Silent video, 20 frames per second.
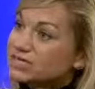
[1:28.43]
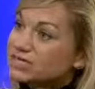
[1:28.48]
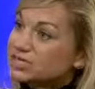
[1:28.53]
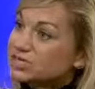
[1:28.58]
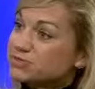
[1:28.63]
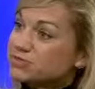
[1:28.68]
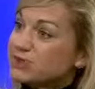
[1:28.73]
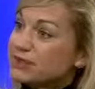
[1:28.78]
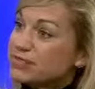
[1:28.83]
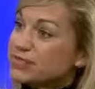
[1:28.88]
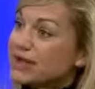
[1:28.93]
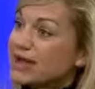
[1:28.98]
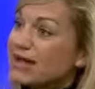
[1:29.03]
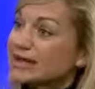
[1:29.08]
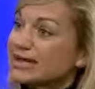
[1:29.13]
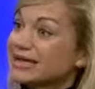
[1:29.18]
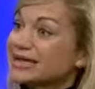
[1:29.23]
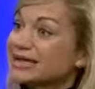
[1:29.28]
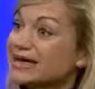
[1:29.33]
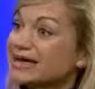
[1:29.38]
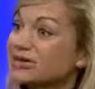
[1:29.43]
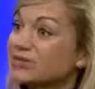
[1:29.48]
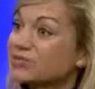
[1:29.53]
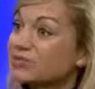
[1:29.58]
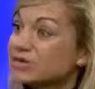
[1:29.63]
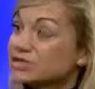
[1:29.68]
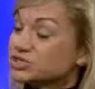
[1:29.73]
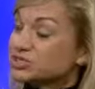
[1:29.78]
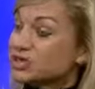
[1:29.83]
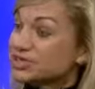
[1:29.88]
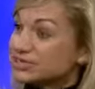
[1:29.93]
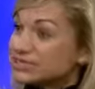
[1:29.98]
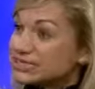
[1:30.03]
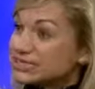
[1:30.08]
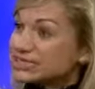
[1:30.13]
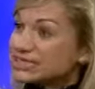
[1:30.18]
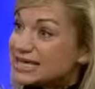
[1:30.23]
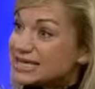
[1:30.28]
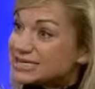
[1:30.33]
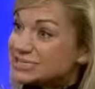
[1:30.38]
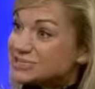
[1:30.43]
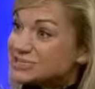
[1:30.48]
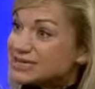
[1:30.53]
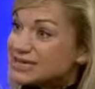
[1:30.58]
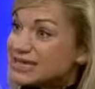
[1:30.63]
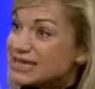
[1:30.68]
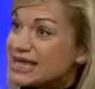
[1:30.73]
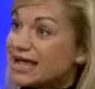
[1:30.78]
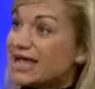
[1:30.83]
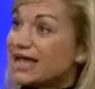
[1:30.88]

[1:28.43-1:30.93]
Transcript: teaching people how to eat out at restaurants successfully,